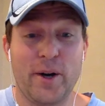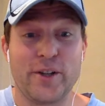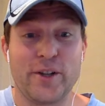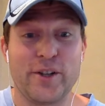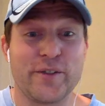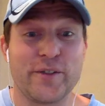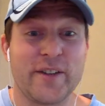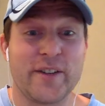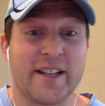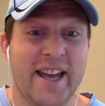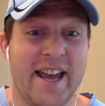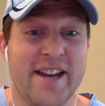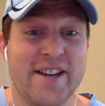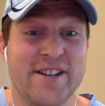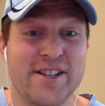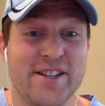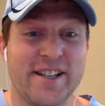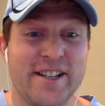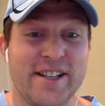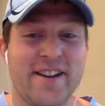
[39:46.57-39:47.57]
of your
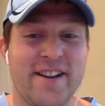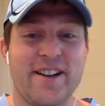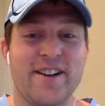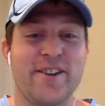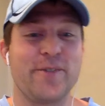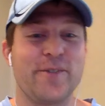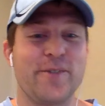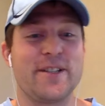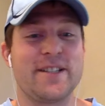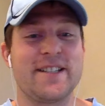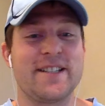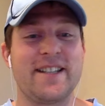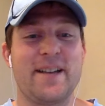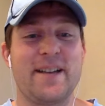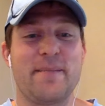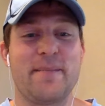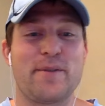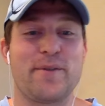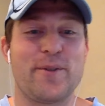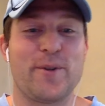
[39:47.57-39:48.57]
vacation out. I don't know if we said that
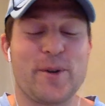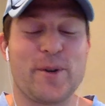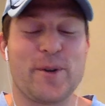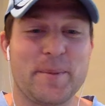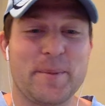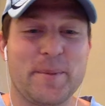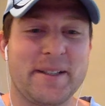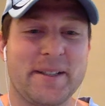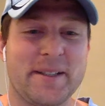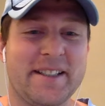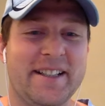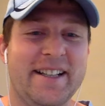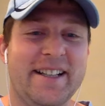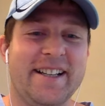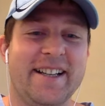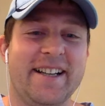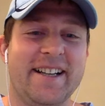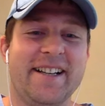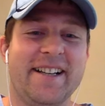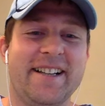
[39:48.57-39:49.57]
before, but
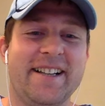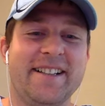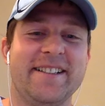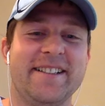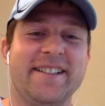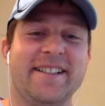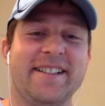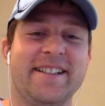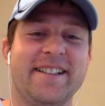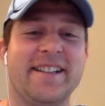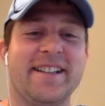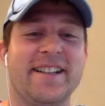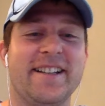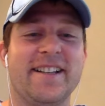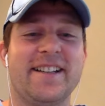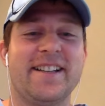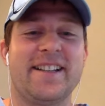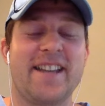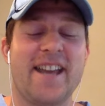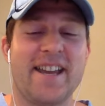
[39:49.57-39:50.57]
uh,
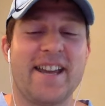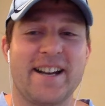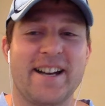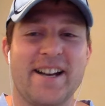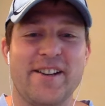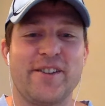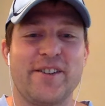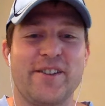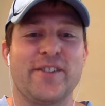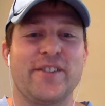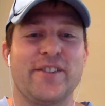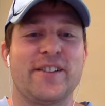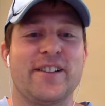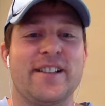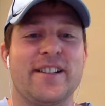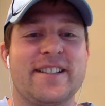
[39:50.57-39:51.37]
taking out your